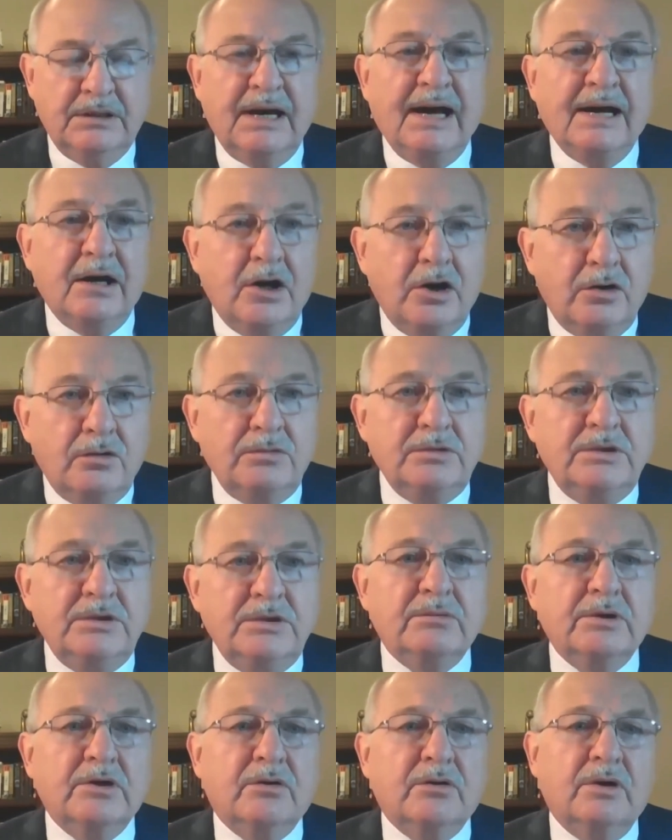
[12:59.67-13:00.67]
I only
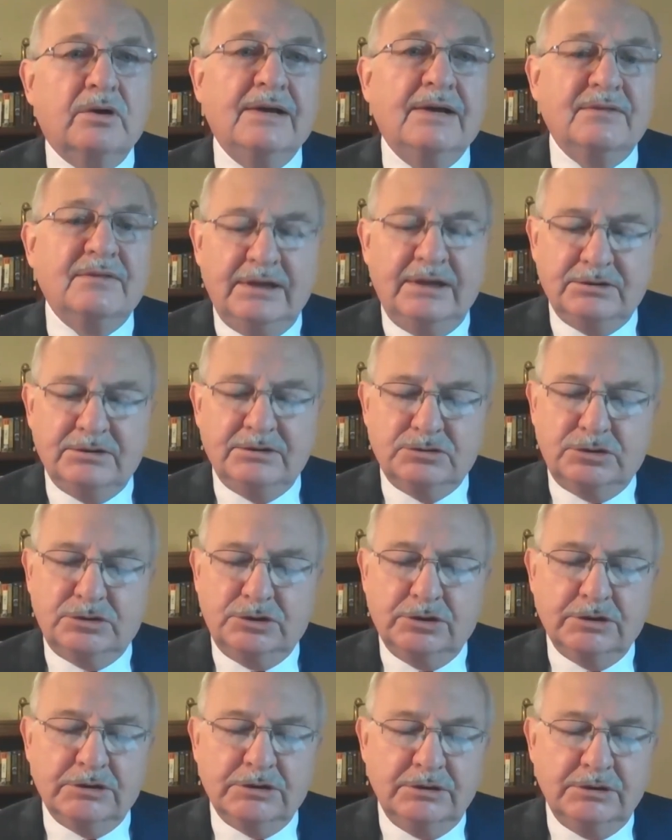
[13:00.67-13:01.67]
regret that it
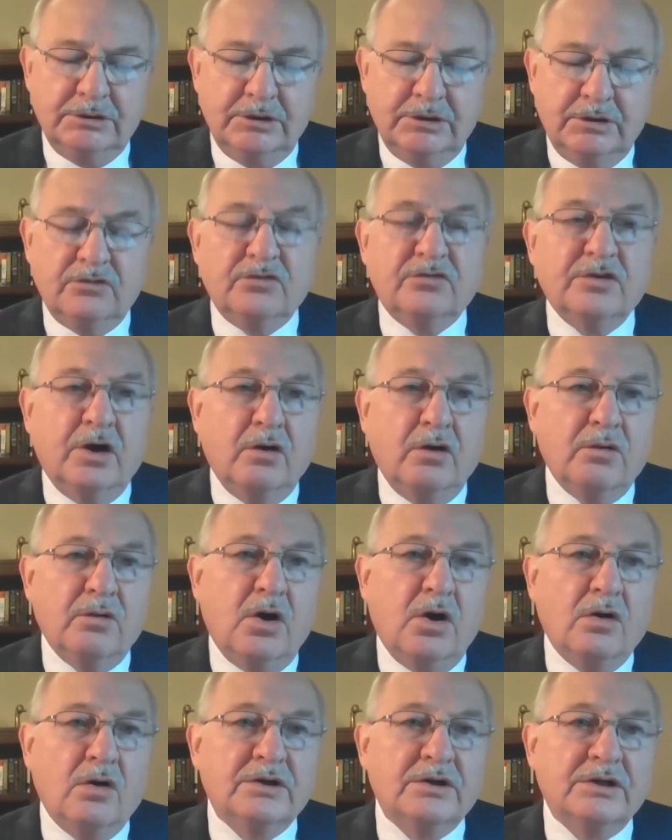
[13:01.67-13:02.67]
took so
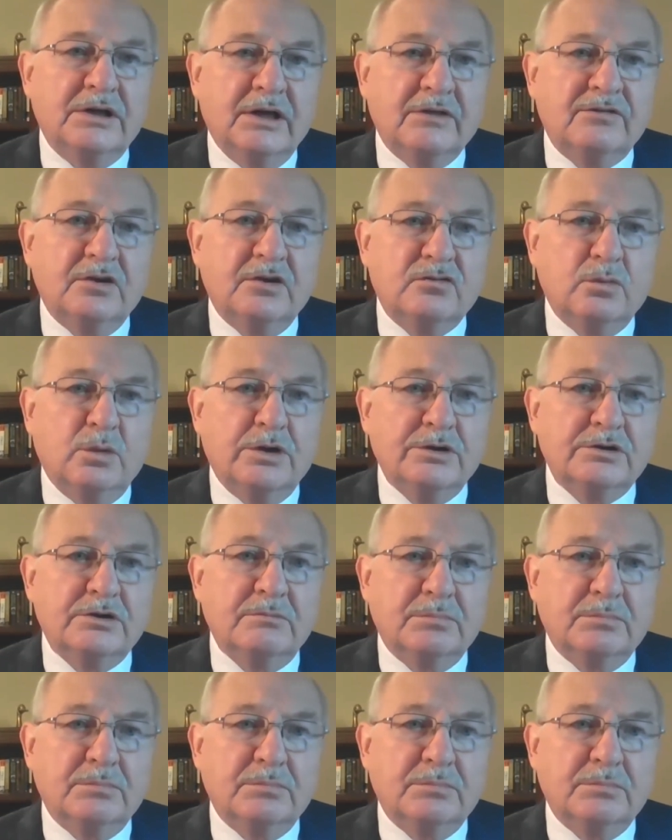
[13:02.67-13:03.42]
long to get this one